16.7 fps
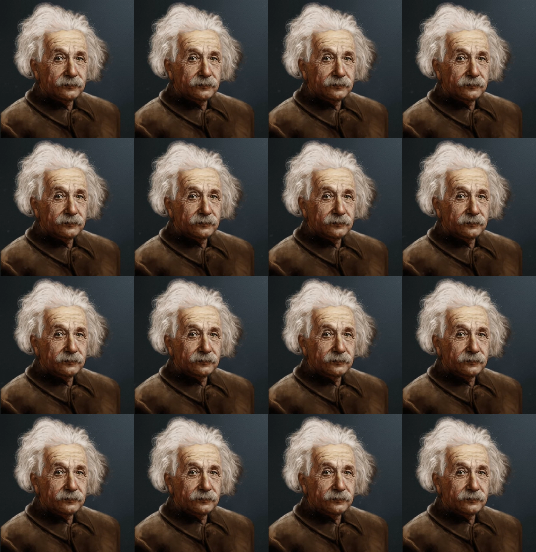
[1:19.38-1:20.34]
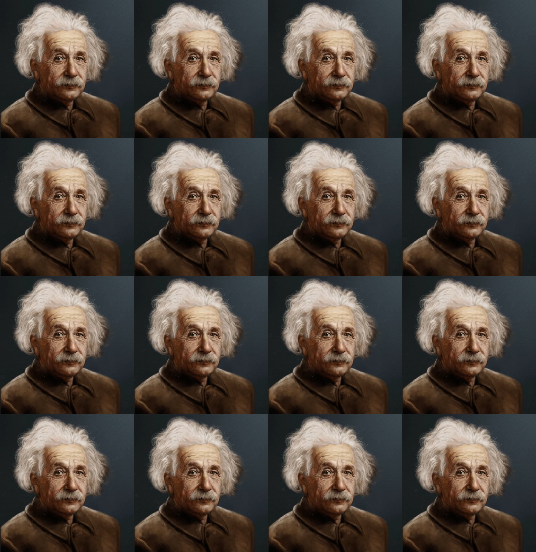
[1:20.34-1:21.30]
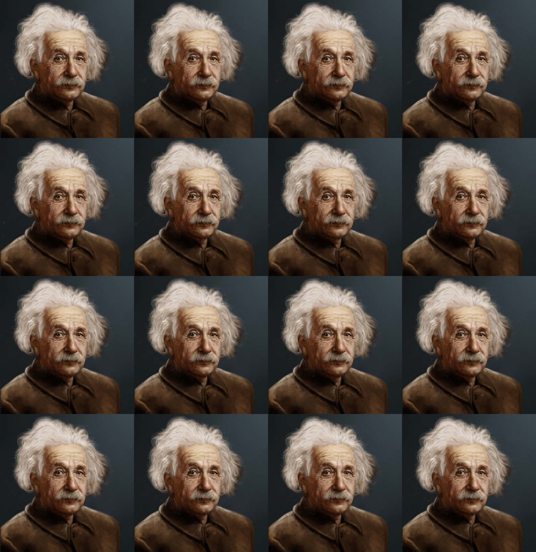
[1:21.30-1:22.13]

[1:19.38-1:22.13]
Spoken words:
[no speech]